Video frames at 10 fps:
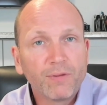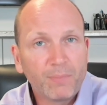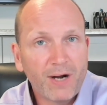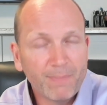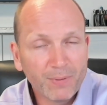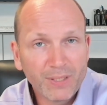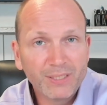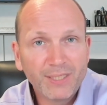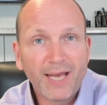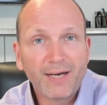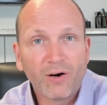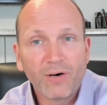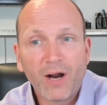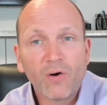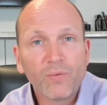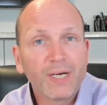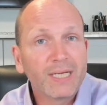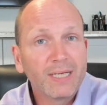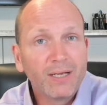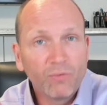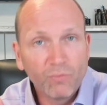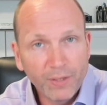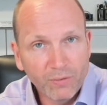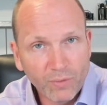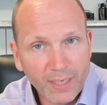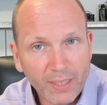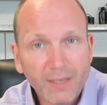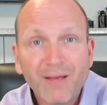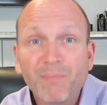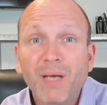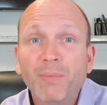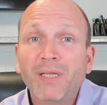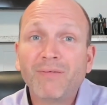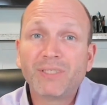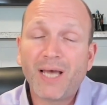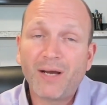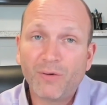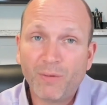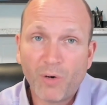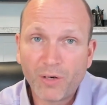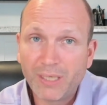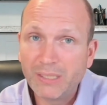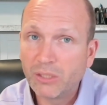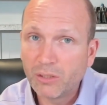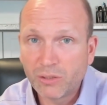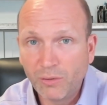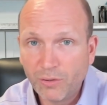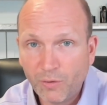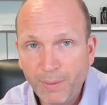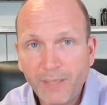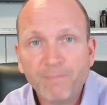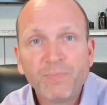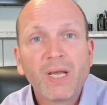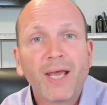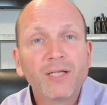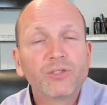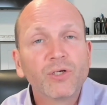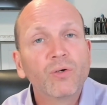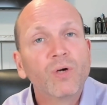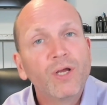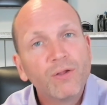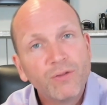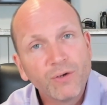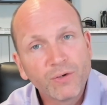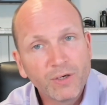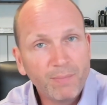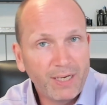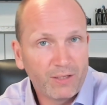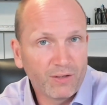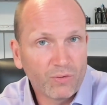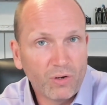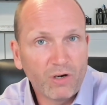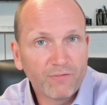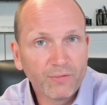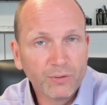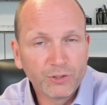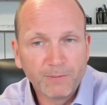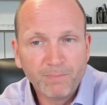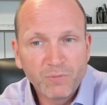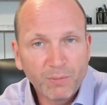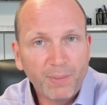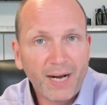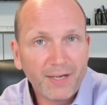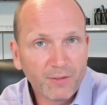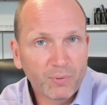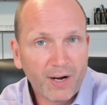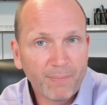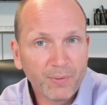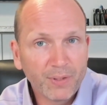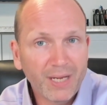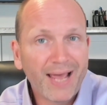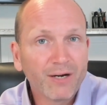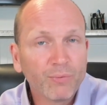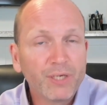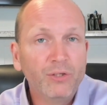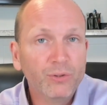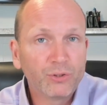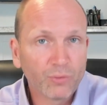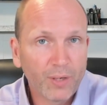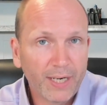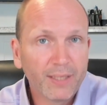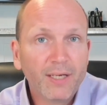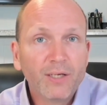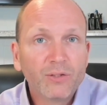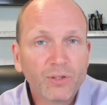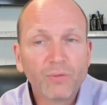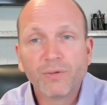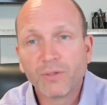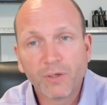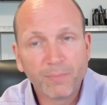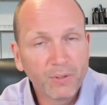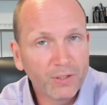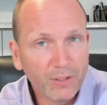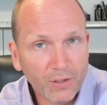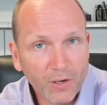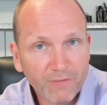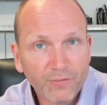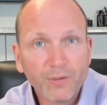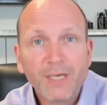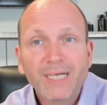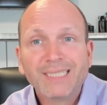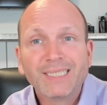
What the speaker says: the properties that are already rent ready. Maybe they've sat on the market just a little bit, and so they're going to make their offers to buy the property at a reduced rate. So they're going to put in an offer to